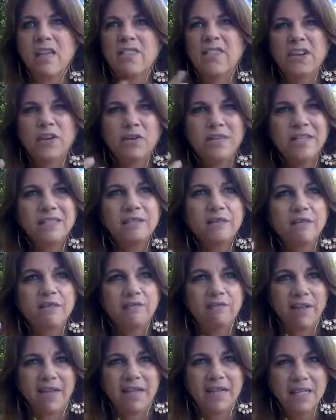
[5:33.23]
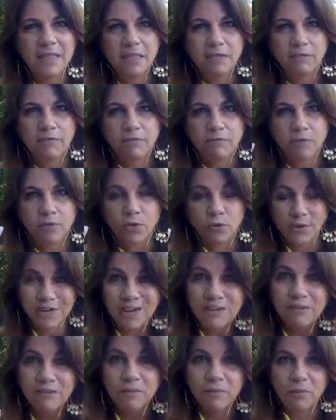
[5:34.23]
There is a phase of
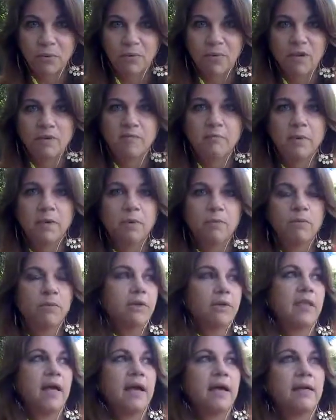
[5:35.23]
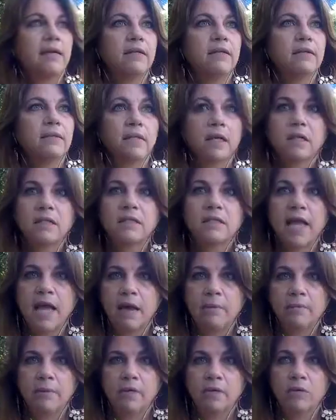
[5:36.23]
grief and bereavement where that does
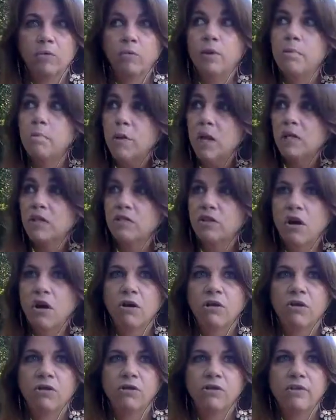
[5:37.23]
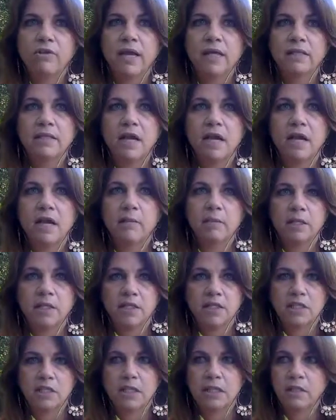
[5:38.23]
happen. We must honor that time.
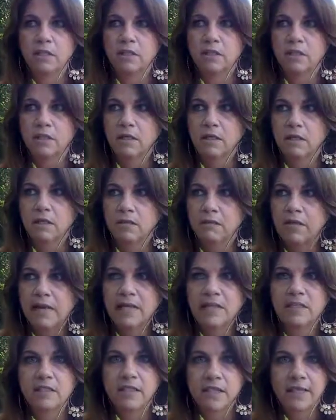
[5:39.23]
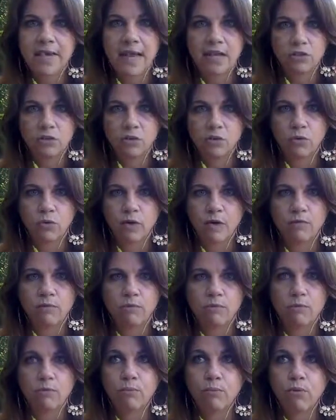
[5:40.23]
That's the natural grief